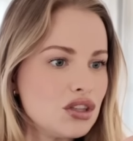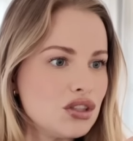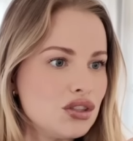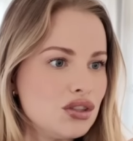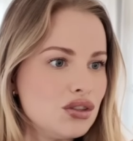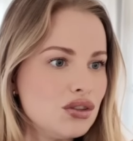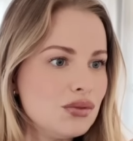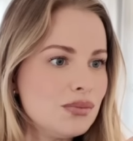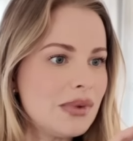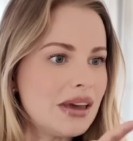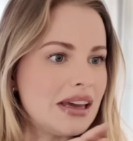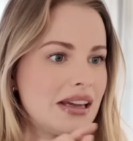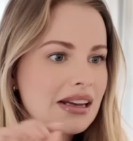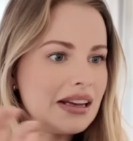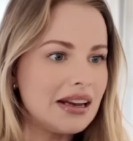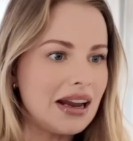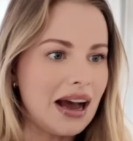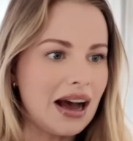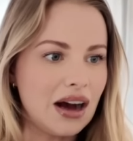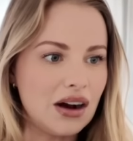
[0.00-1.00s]
zoom in
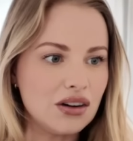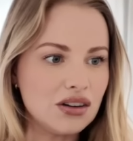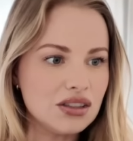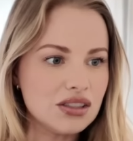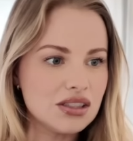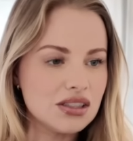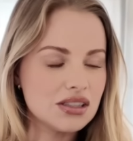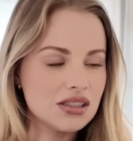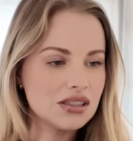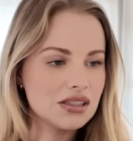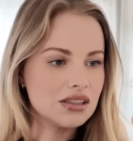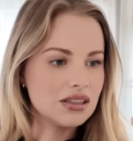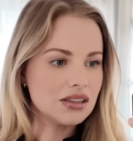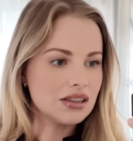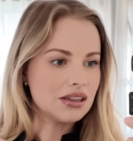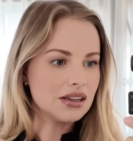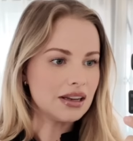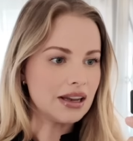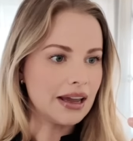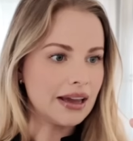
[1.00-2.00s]
and out.
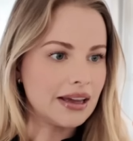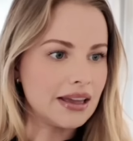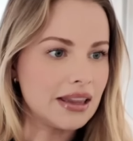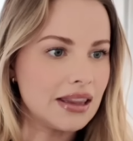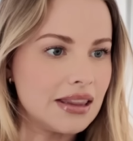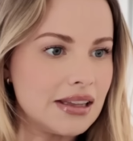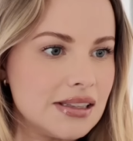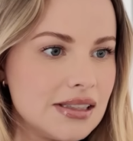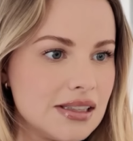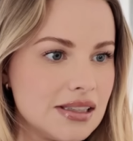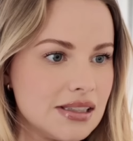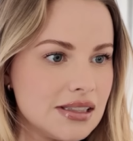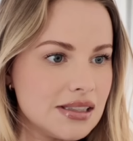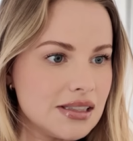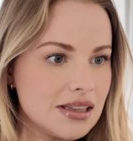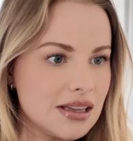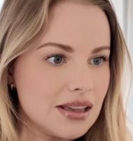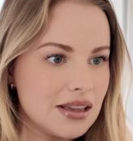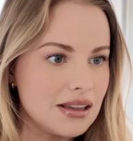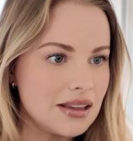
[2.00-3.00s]
Like, this
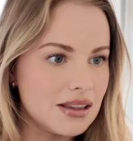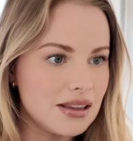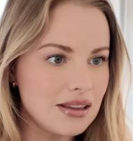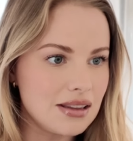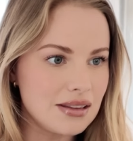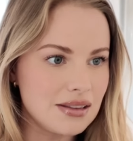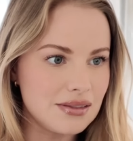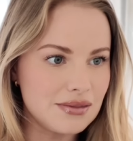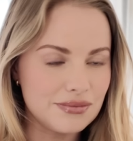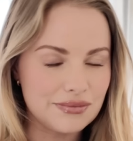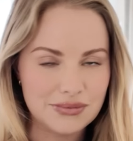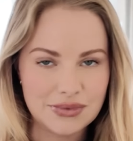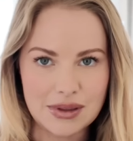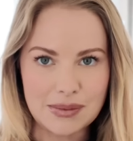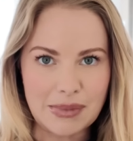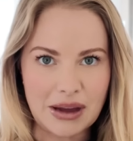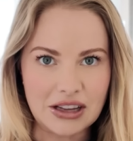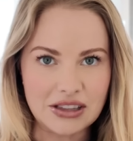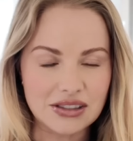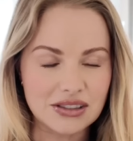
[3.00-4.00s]
is
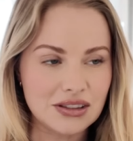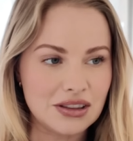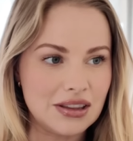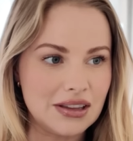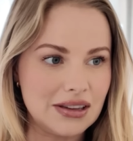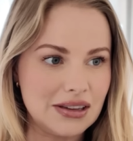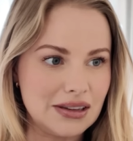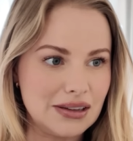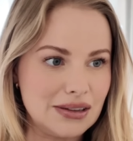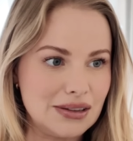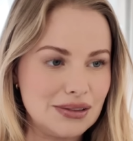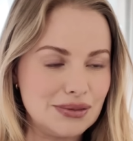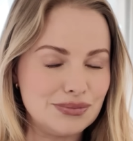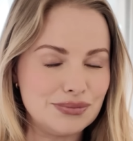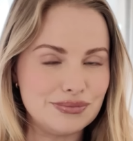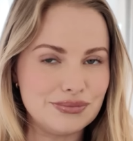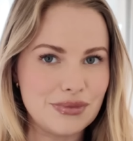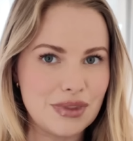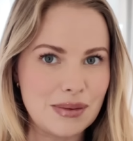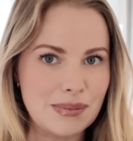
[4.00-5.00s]
the
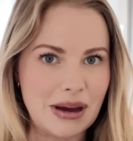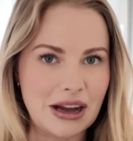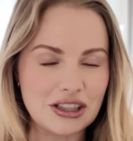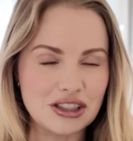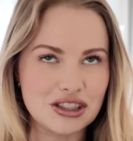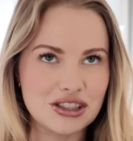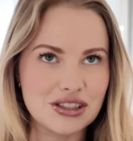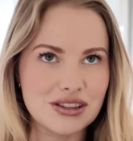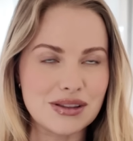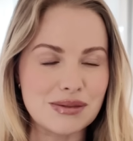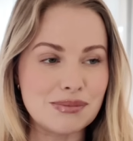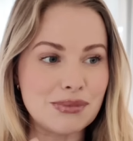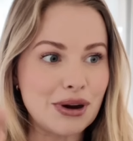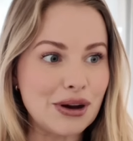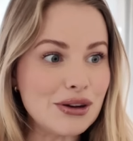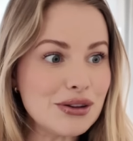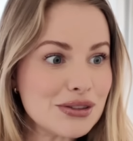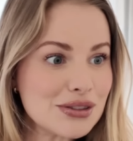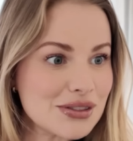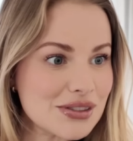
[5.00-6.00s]

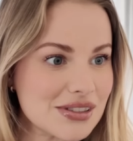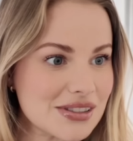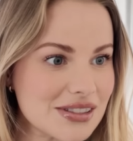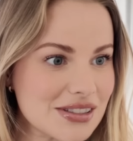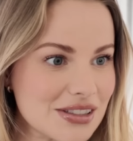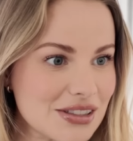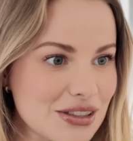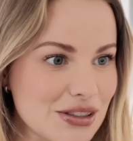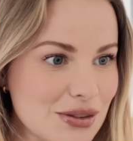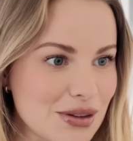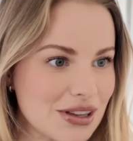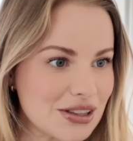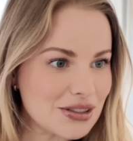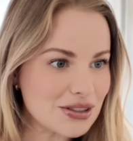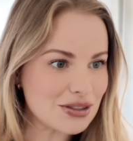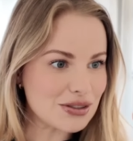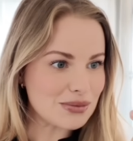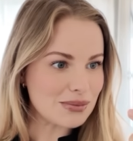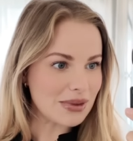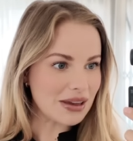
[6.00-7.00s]
most you can
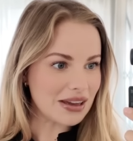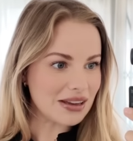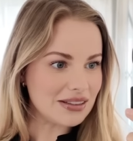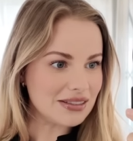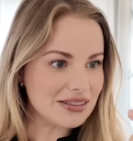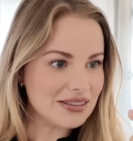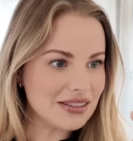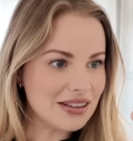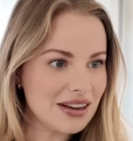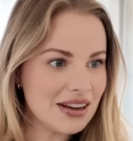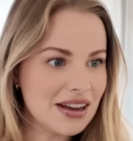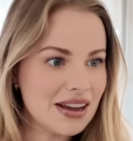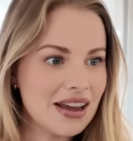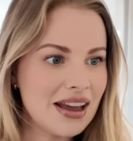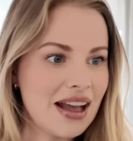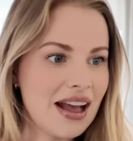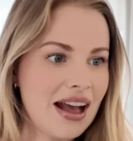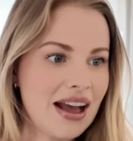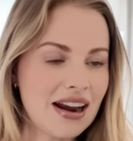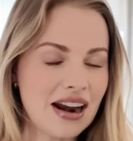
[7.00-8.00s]
zoom in
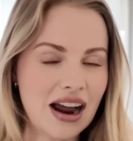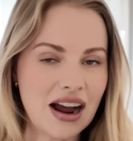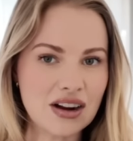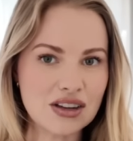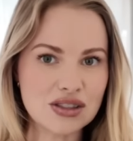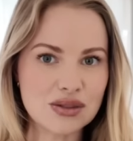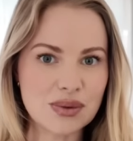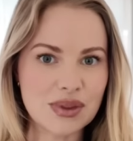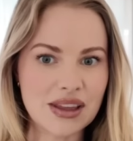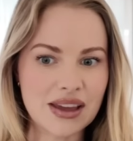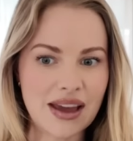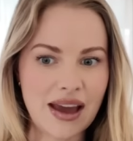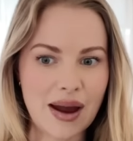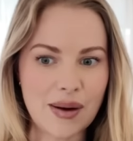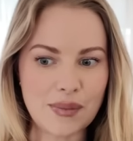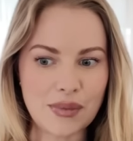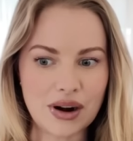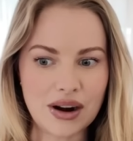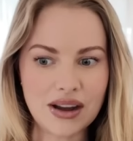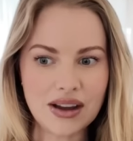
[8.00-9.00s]
and out with the
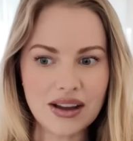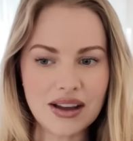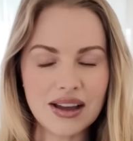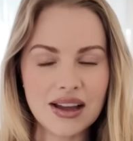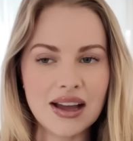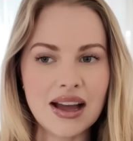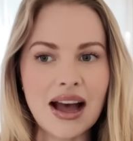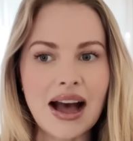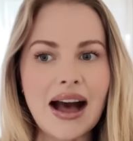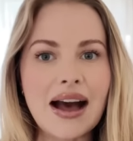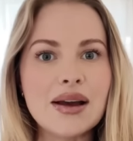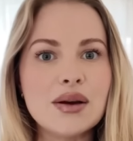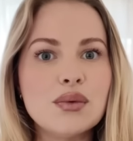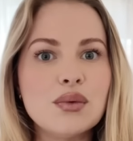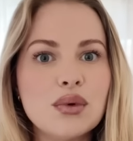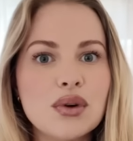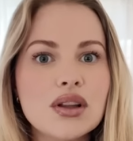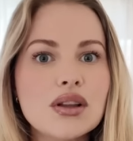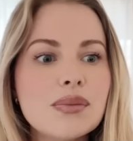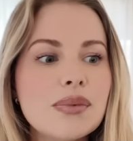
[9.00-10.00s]
camera. I
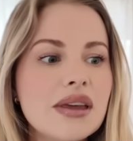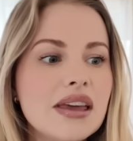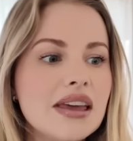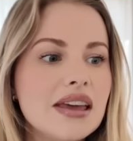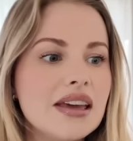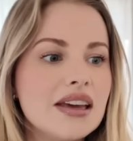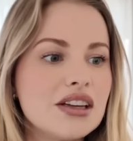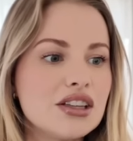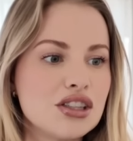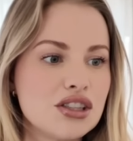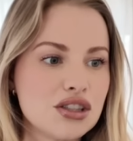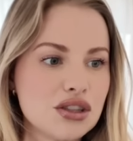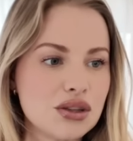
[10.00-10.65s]
will be